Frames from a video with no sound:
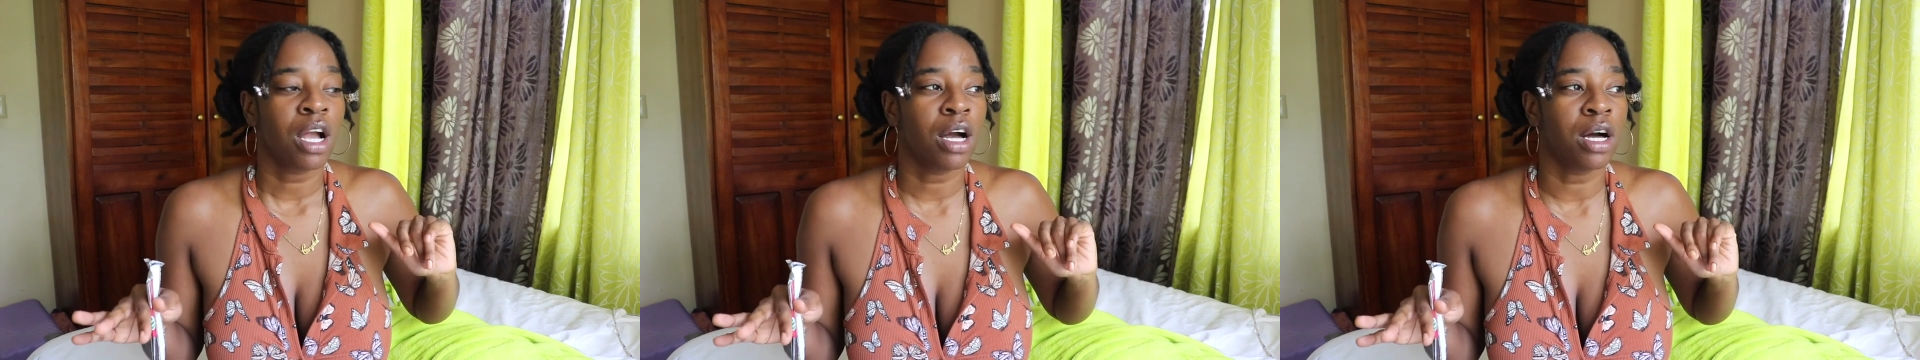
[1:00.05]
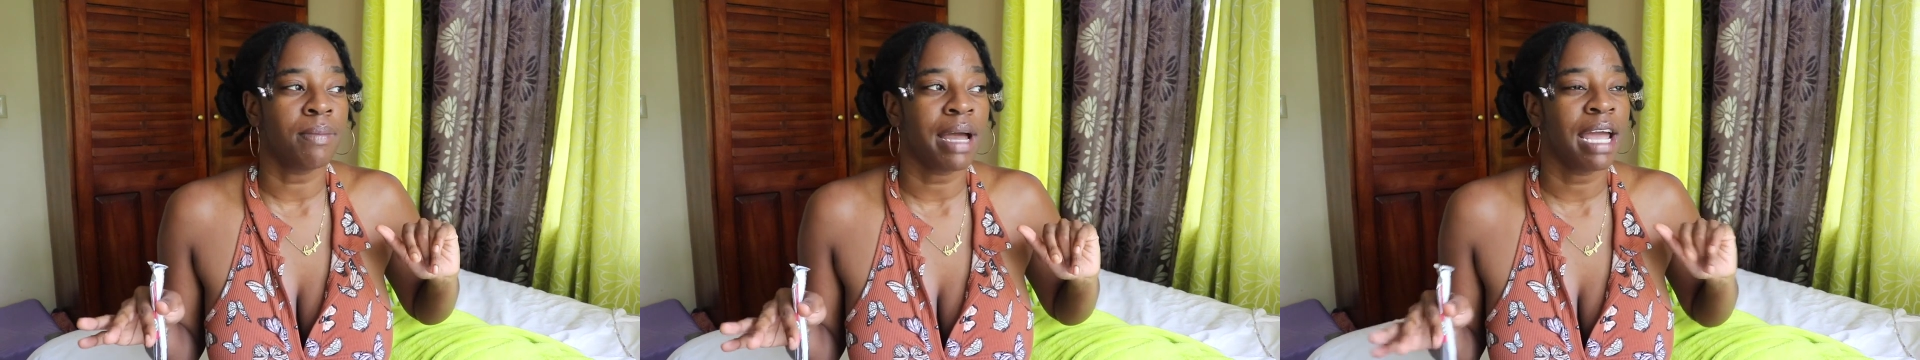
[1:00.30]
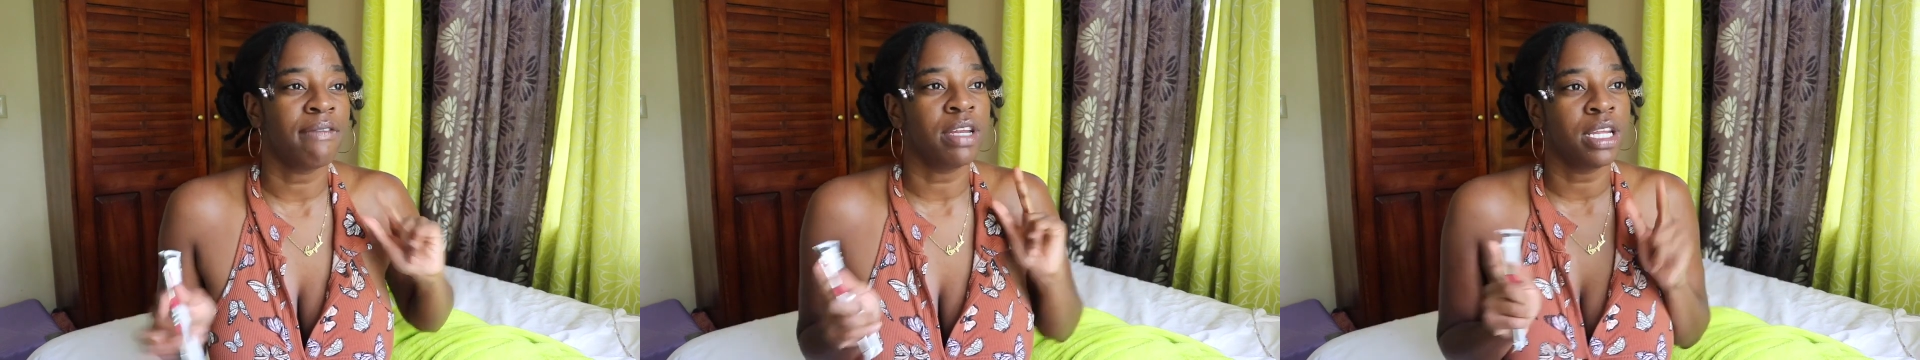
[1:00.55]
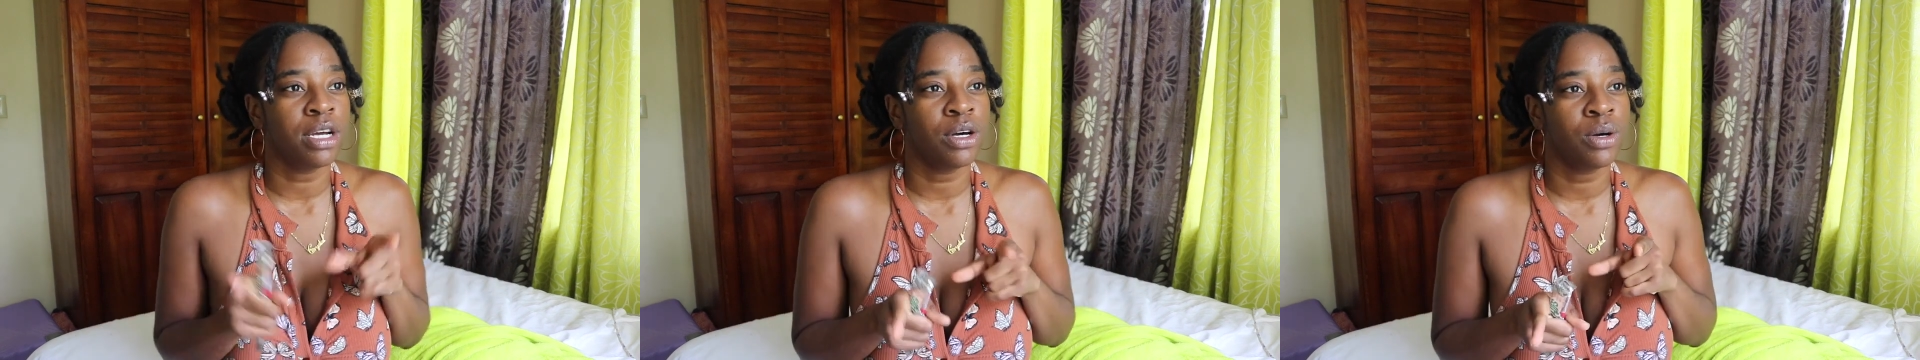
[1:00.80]
I have a
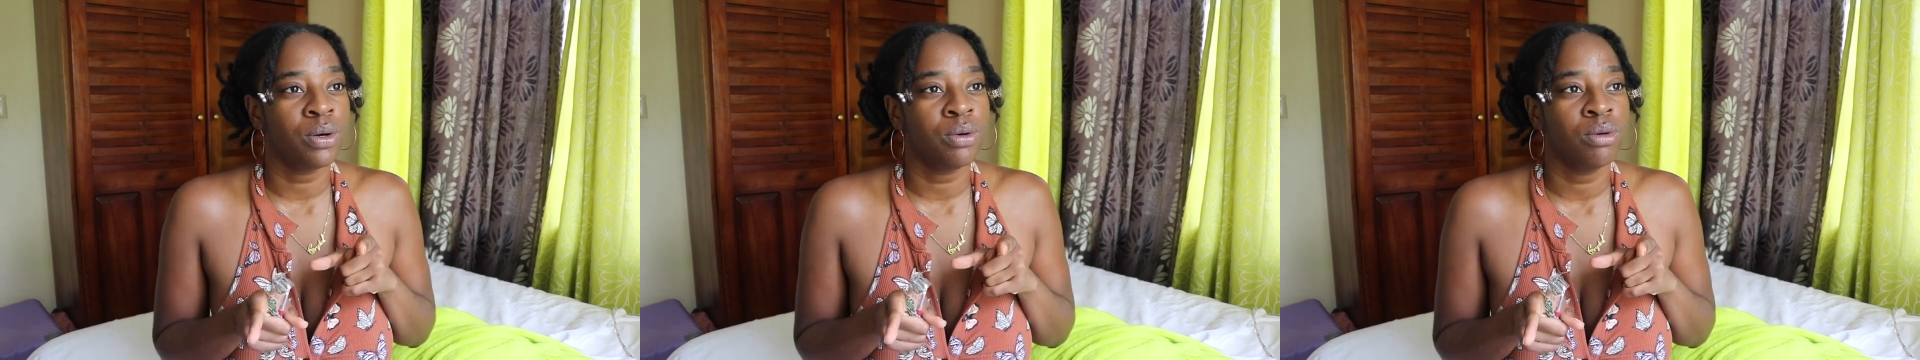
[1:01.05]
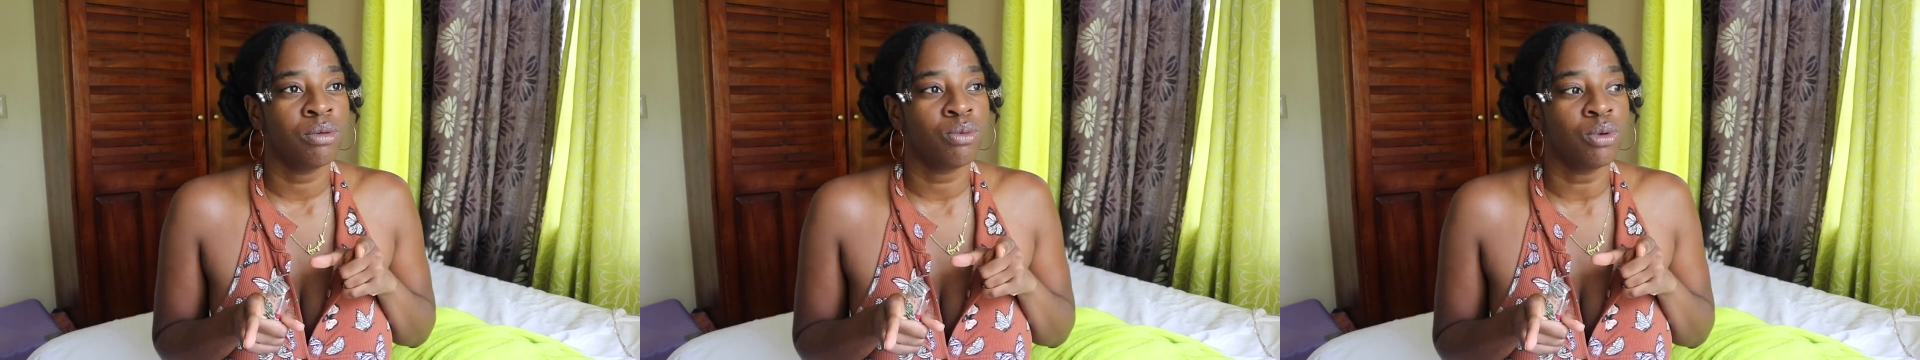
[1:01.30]
nail